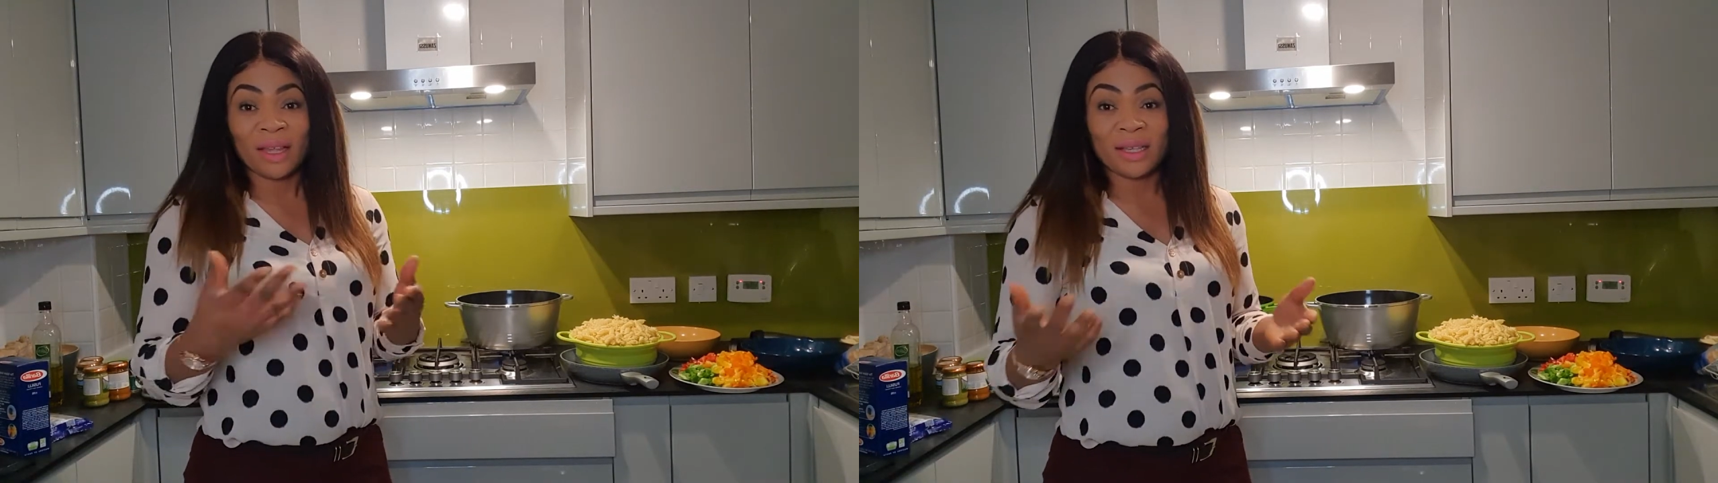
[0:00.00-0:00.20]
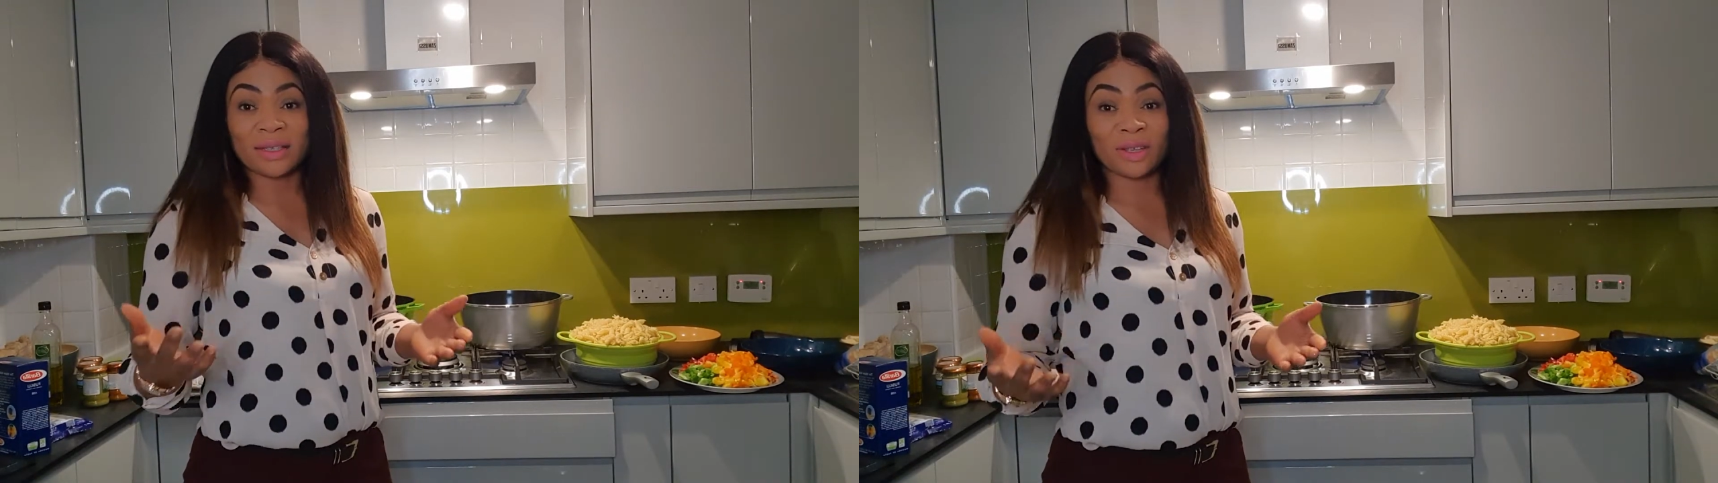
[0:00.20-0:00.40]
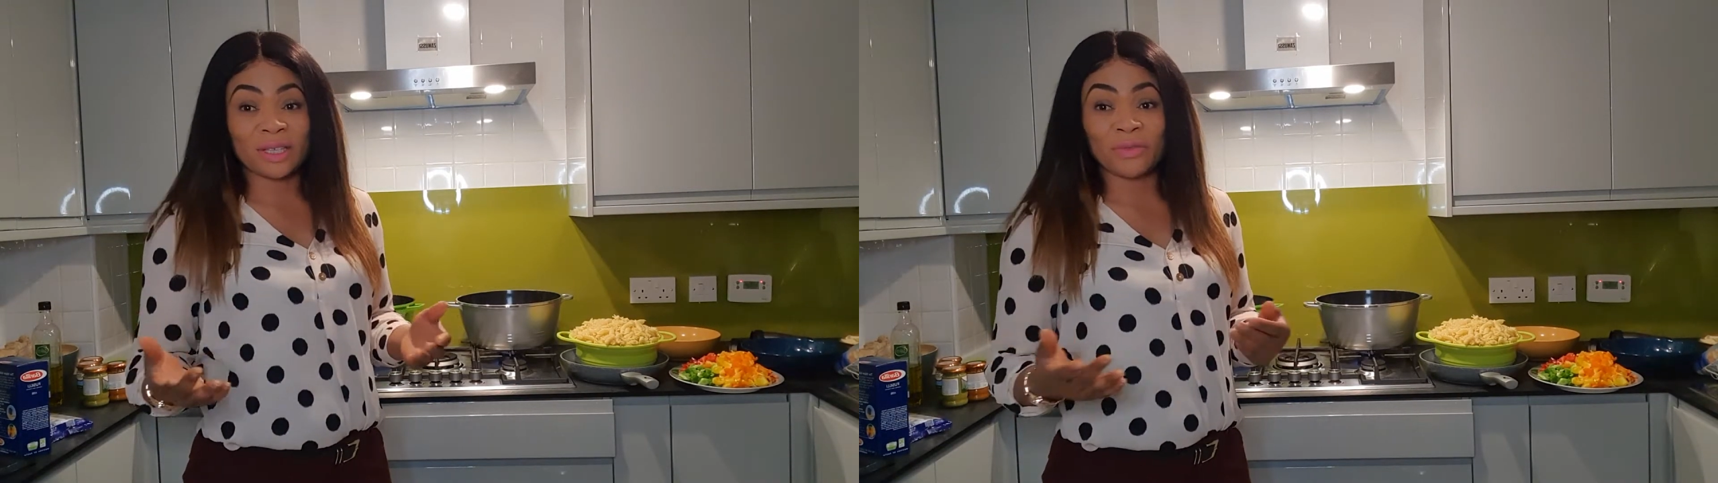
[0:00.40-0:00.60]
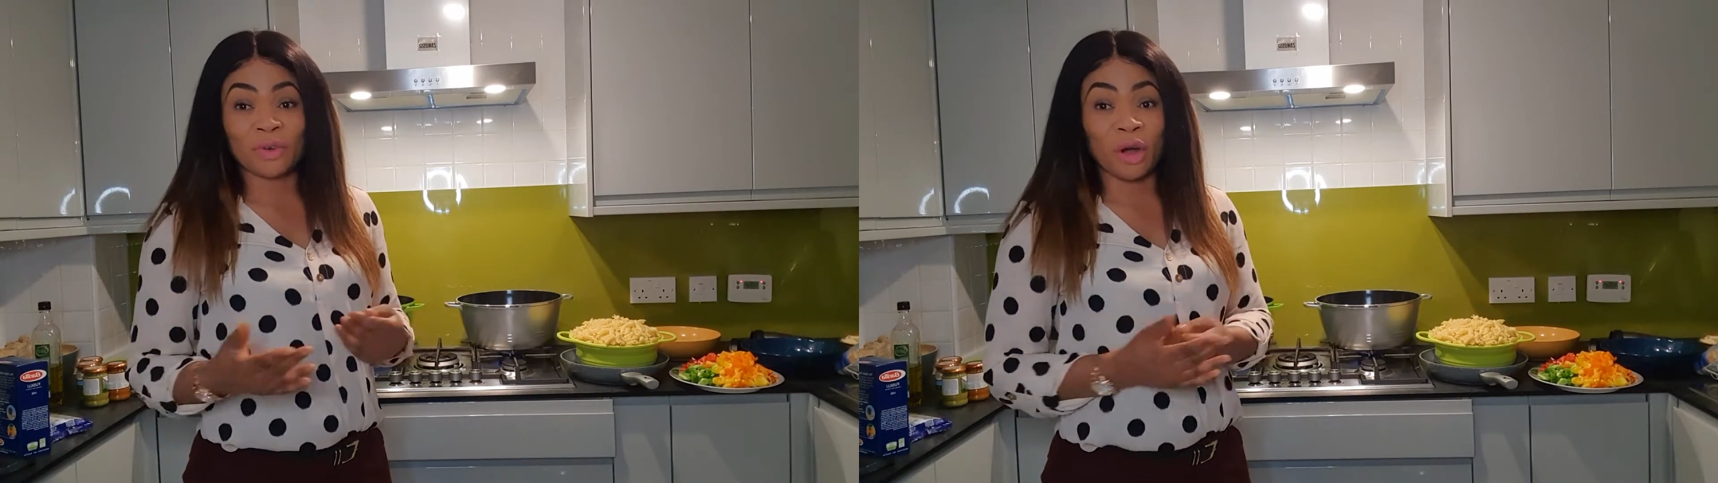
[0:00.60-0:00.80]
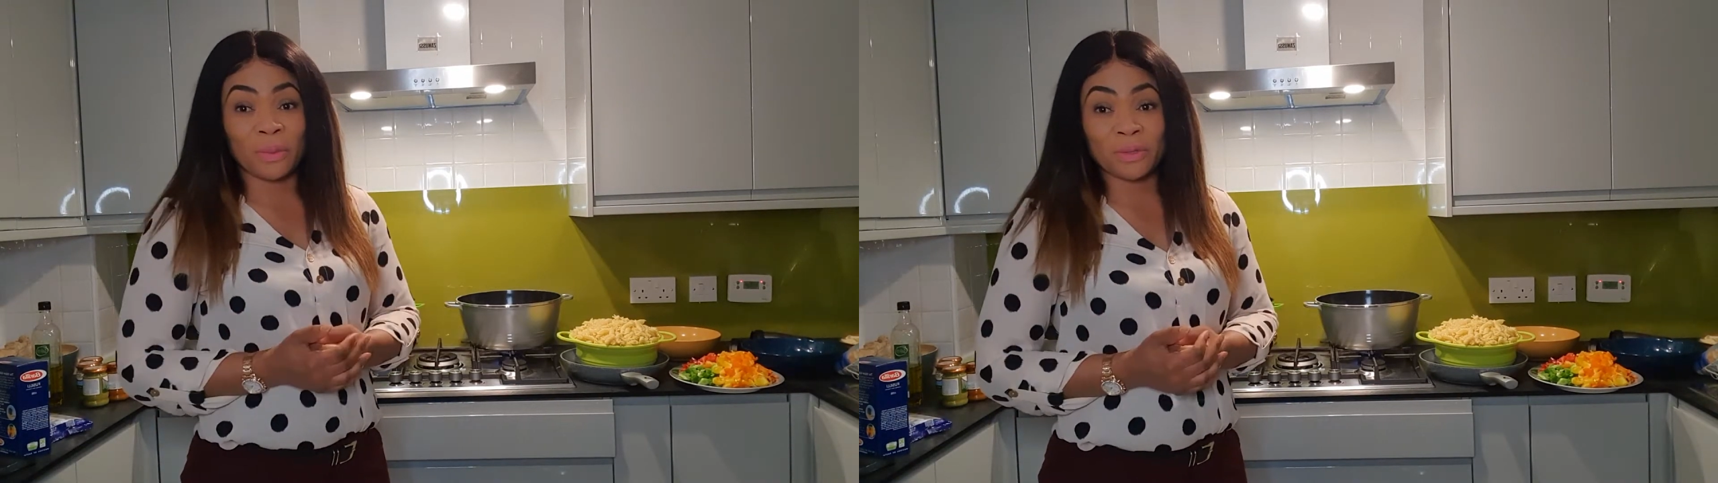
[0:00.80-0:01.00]
it's not even
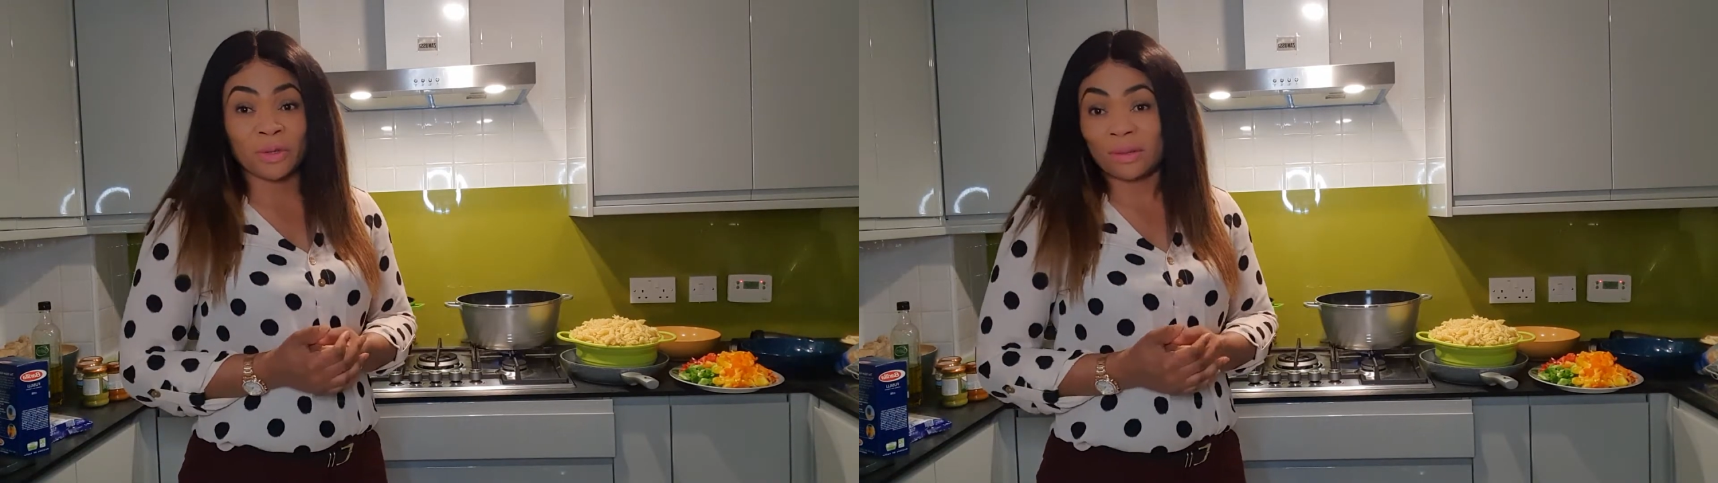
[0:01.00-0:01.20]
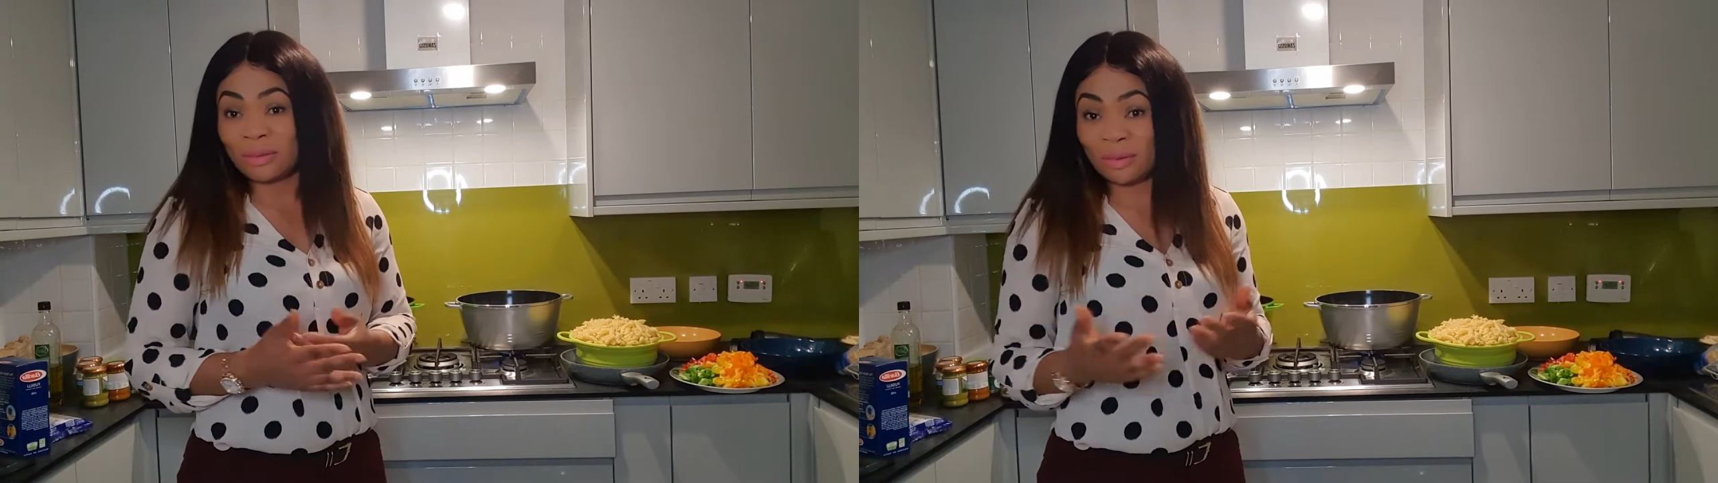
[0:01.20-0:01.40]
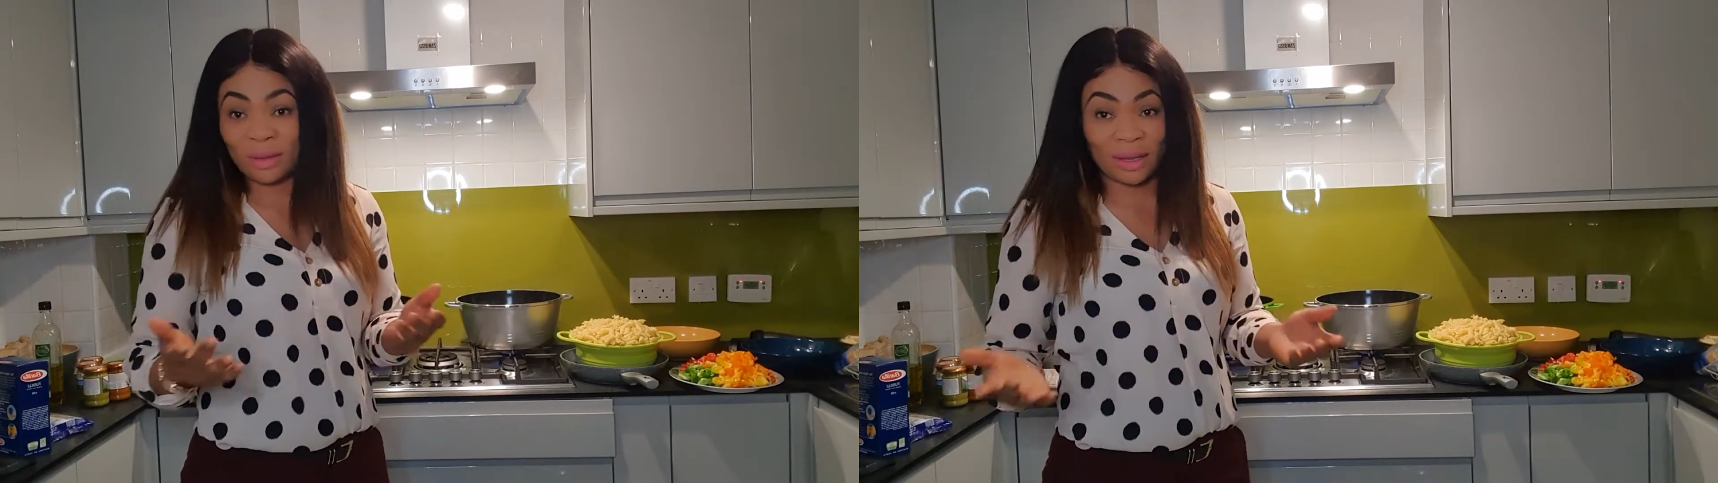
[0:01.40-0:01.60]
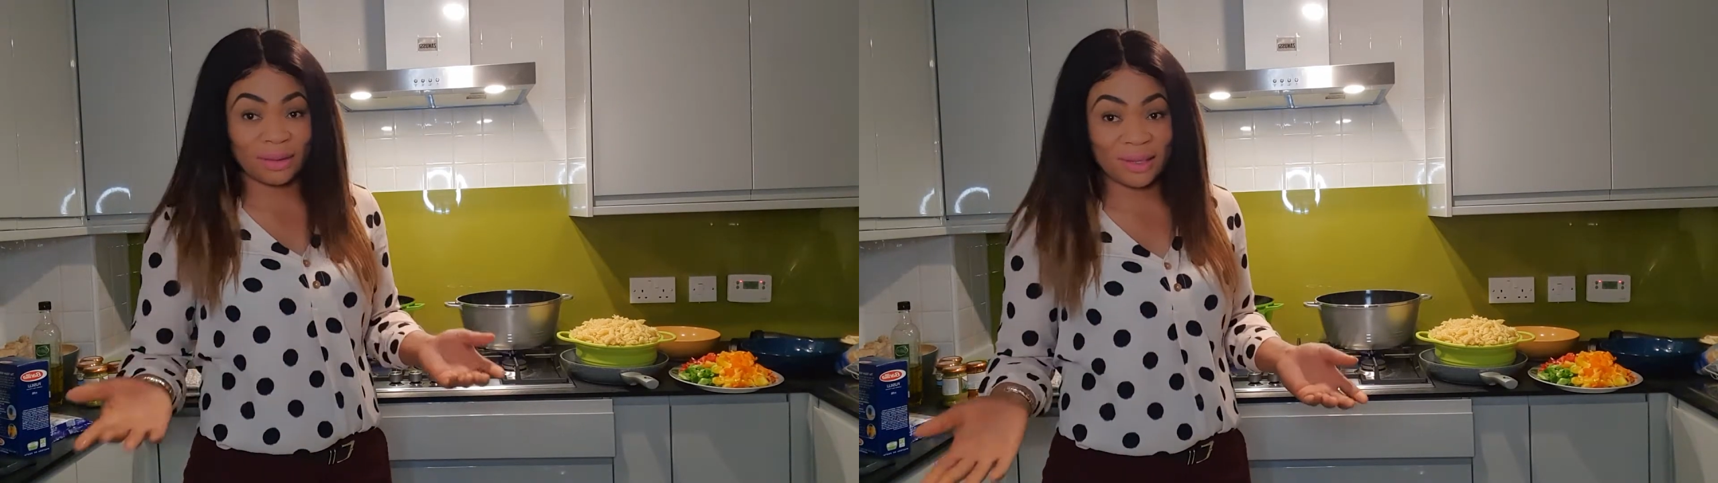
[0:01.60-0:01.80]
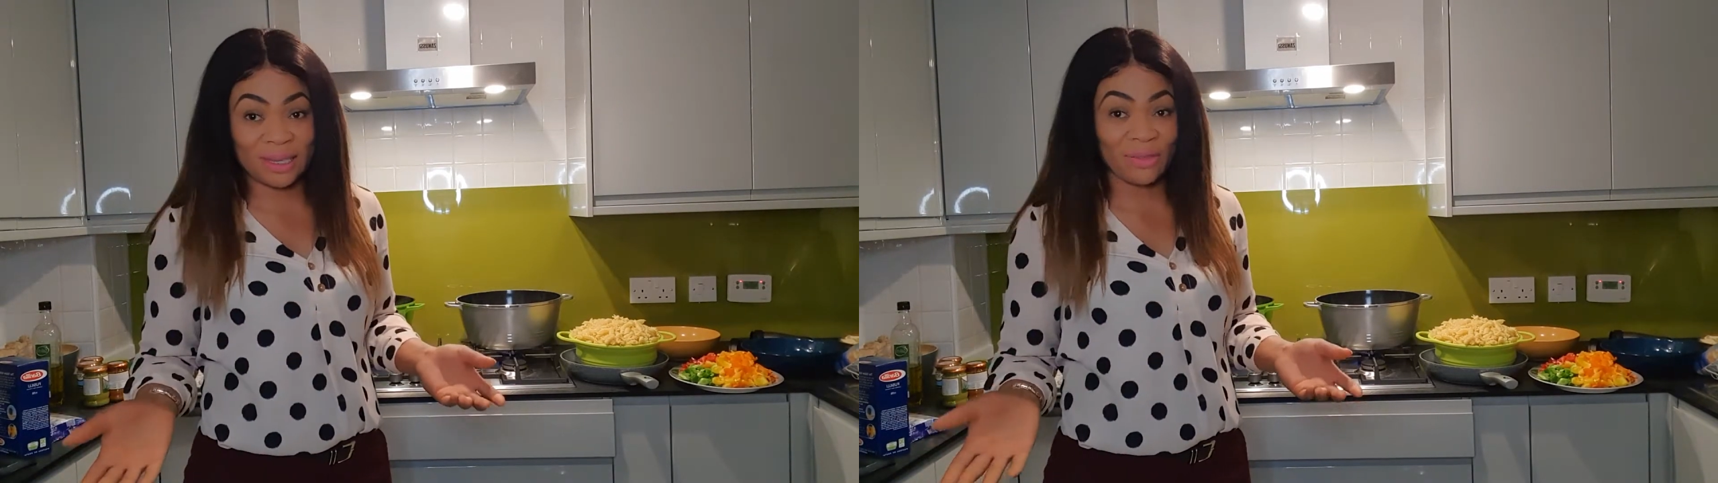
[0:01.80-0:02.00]
up to
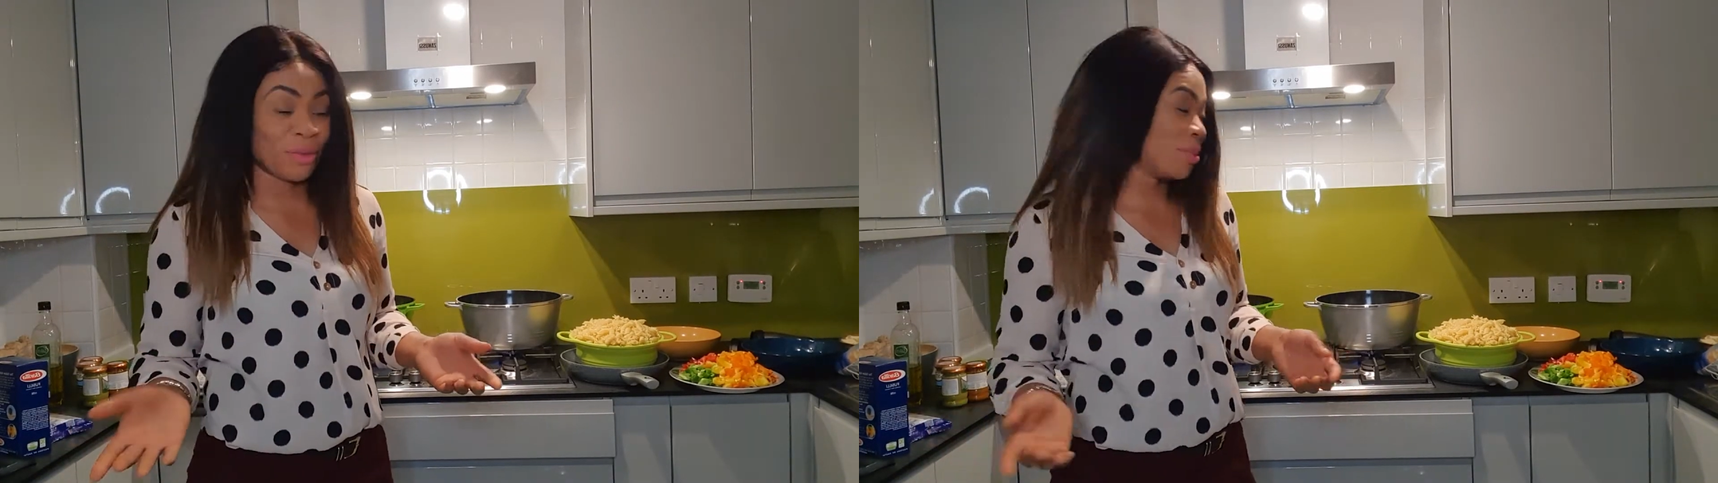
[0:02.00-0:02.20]
7